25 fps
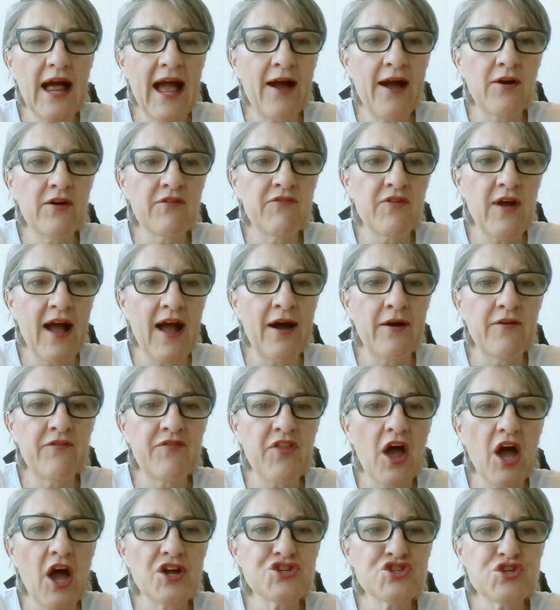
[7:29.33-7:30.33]
Out of the
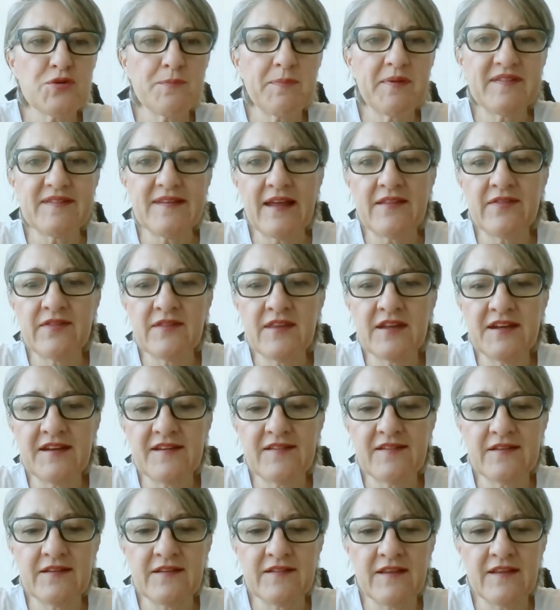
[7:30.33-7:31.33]
100% that
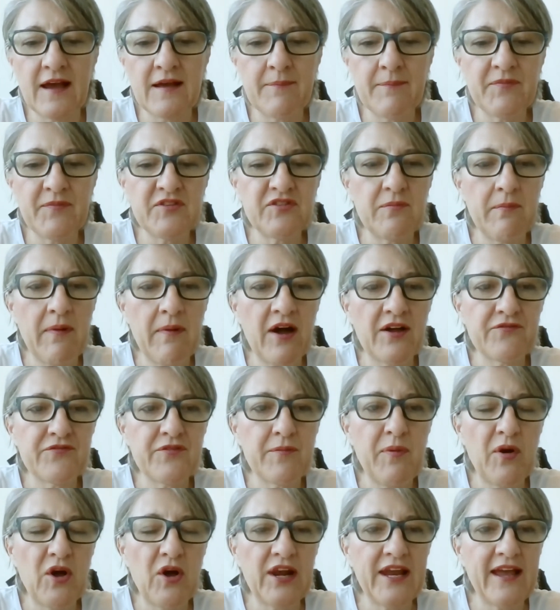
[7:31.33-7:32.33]
is demand for
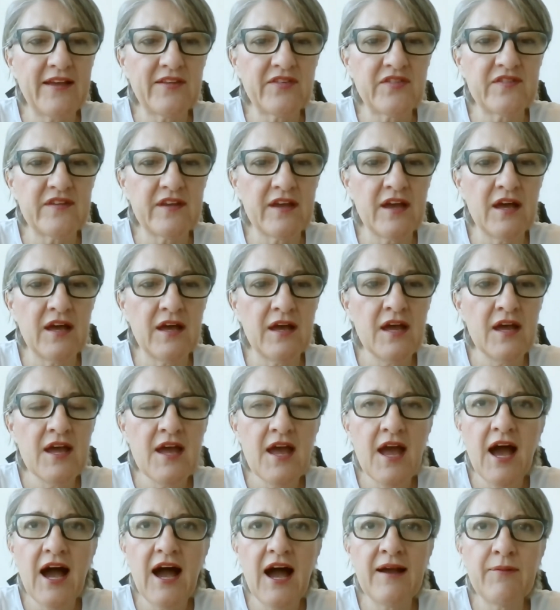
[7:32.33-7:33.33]
polyester,
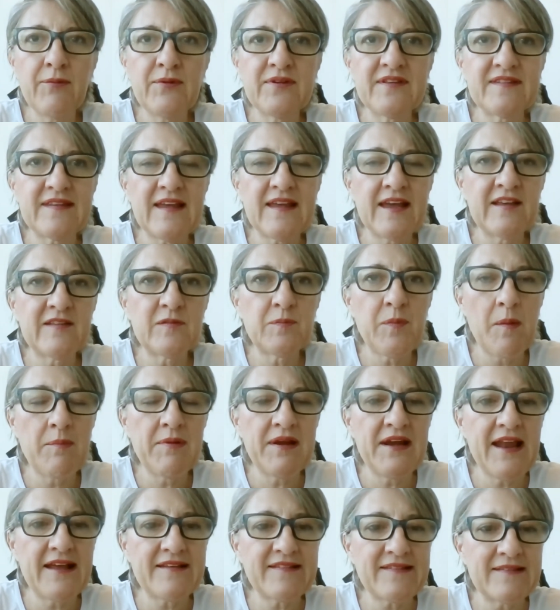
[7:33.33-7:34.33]
I would say it's
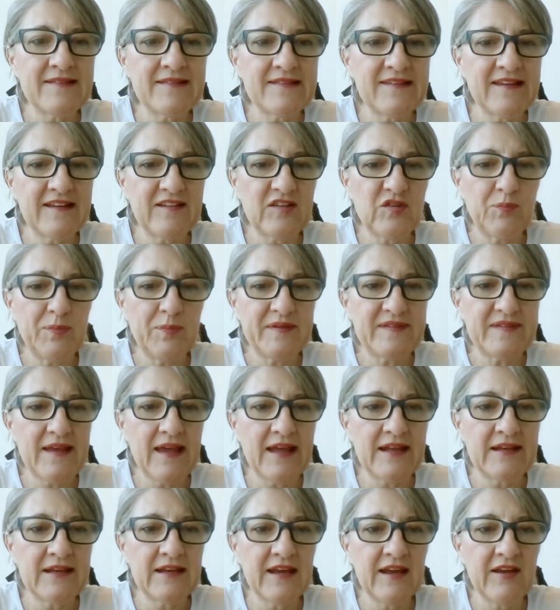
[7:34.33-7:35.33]
probably less than
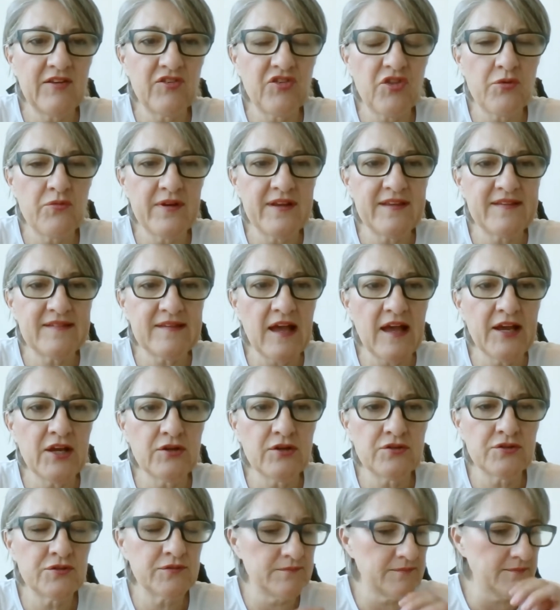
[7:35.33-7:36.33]
6% is the
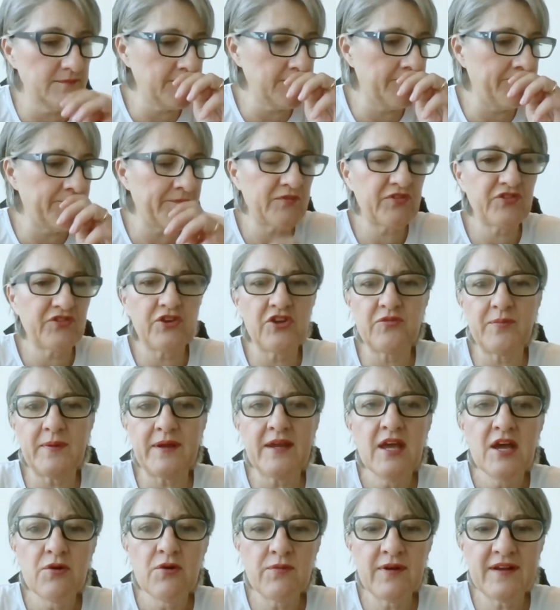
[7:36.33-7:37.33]
recycled,
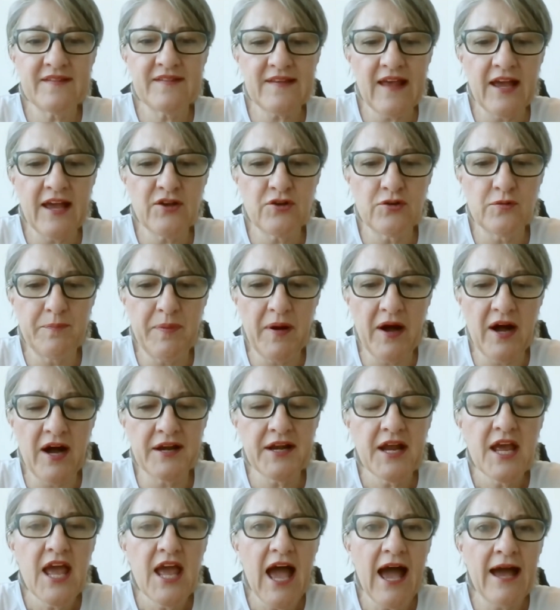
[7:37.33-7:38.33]
recycled
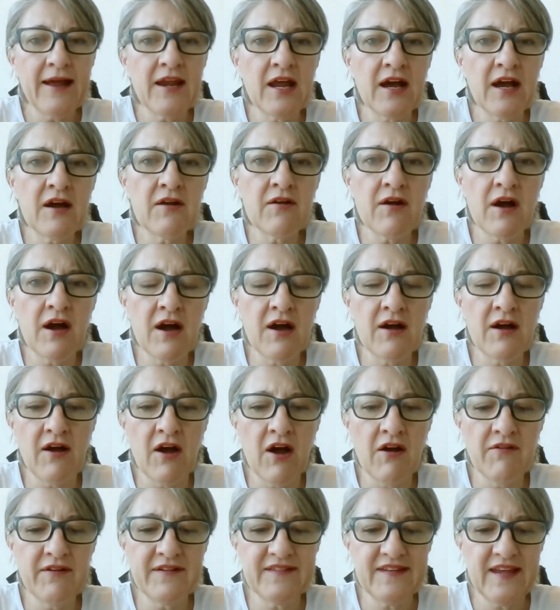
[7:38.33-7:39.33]
part. And
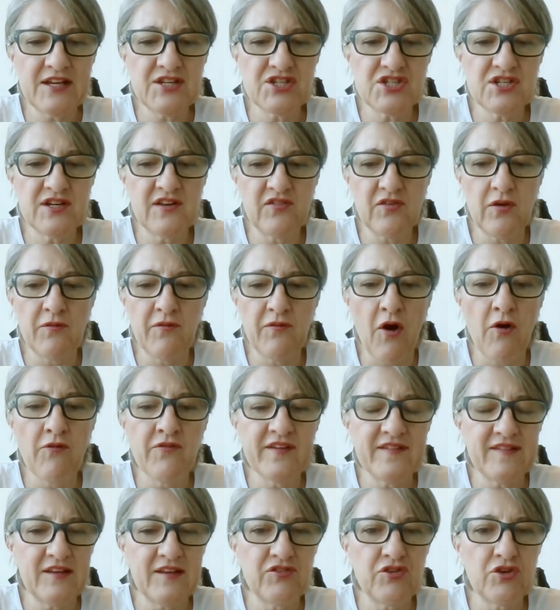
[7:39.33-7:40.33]
our intention is
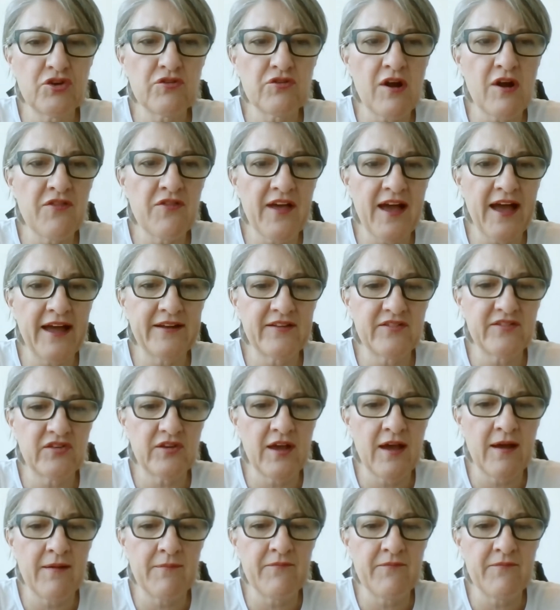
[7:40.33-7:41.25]
obviously to grow that.